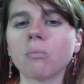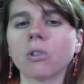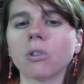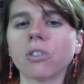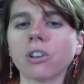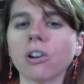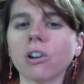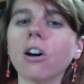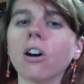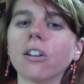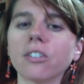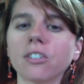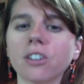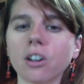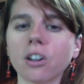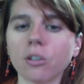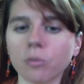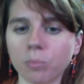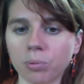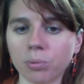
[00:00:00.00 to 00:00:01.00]
the cost
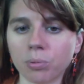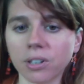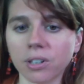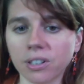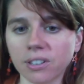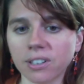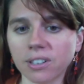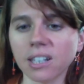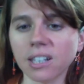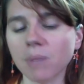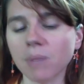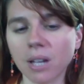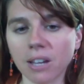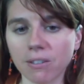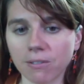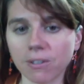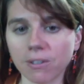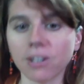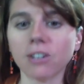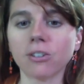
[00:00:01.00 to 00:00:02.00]
of printing a
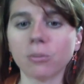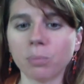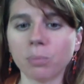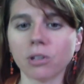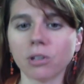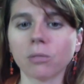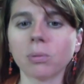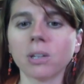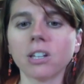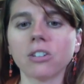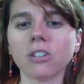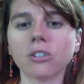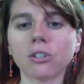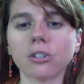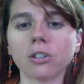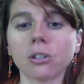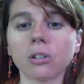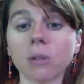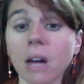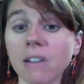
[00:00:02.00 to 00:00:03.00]
finished book, because you're
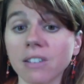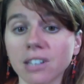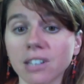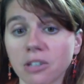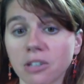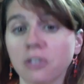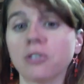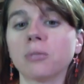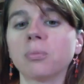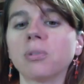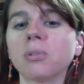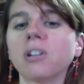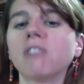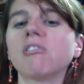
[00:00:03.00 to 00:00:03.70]
going to have a larger print